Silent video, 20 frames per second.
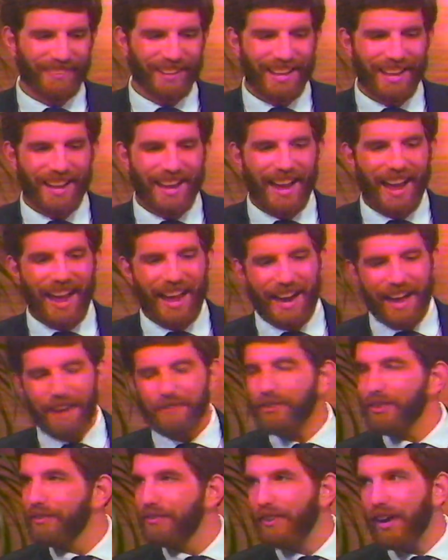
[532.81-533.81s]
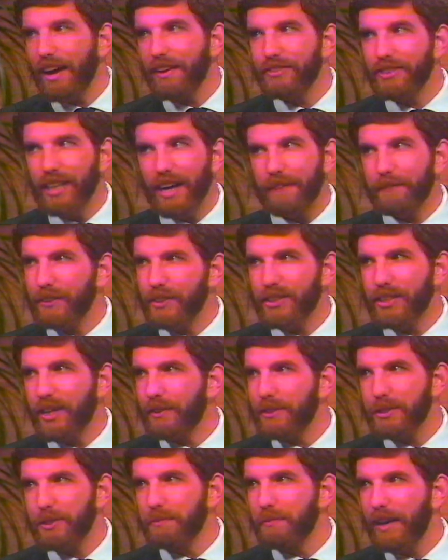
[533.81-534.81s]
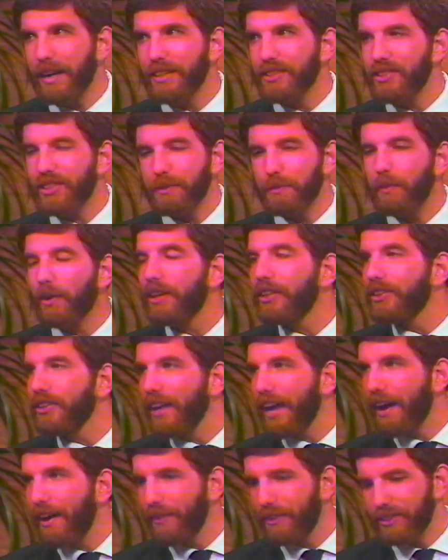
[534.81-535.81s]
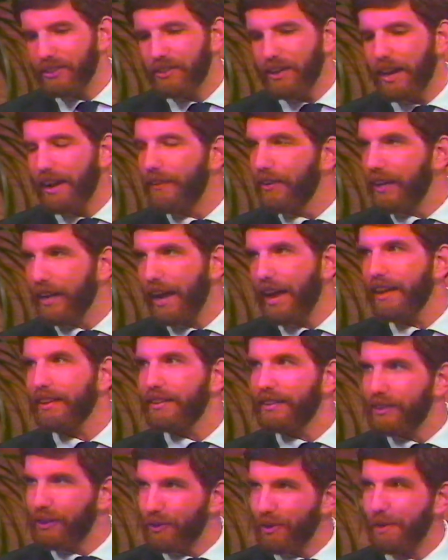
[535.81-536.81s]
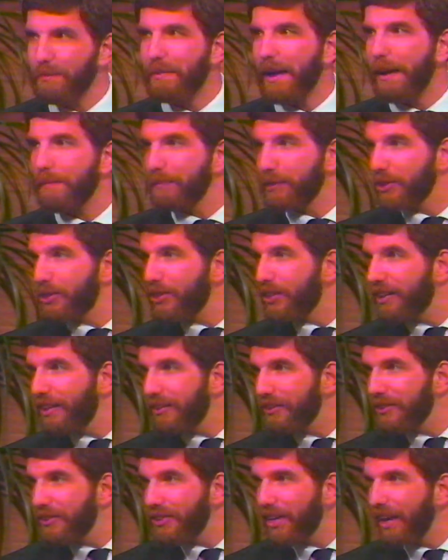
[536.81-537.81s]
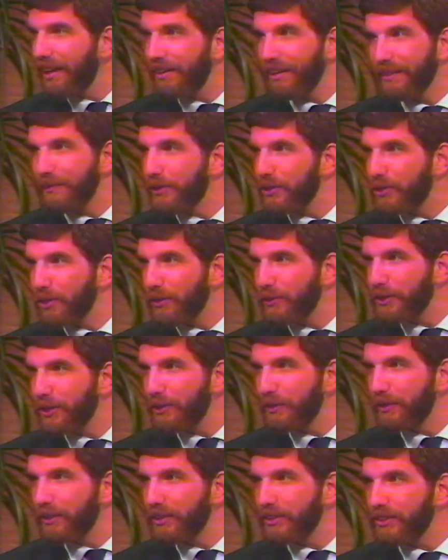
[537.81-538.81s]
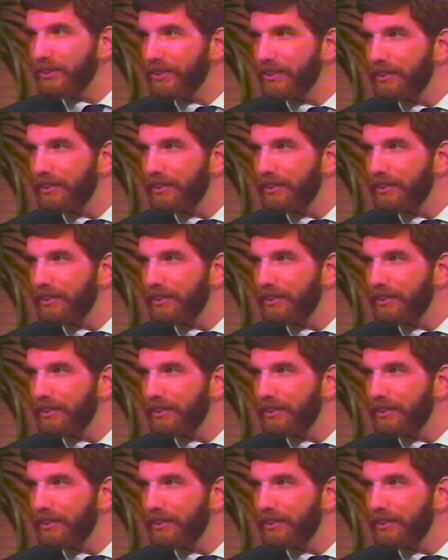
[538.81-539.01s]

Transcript: And after five chapters, I was amazed and wondered how a Catholic or a Baptist could understand it. It was so Jewish.